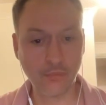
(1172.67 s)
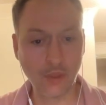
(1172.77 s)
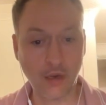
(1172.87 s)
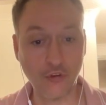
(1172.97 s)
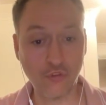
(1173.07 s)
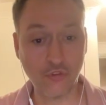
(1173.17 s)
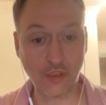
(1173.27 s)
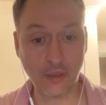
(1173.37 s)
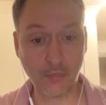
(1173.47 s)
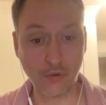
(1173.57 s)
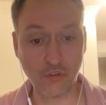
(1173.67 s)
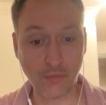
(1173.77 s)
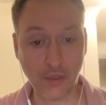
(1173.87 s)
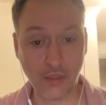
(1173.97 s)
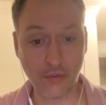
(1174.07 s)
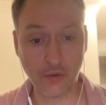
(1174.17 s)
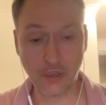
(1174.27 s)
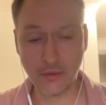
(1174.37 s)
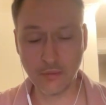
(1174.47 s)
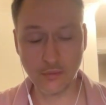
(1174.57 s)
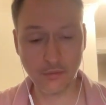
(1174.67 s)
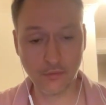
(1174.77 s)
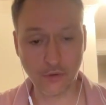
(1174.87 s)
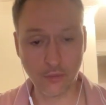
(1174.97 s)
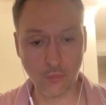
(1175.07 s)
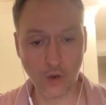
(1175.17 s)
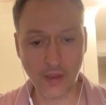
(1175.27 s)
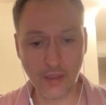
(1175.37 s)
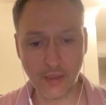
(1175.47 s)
An interesting bishop e3 from white here.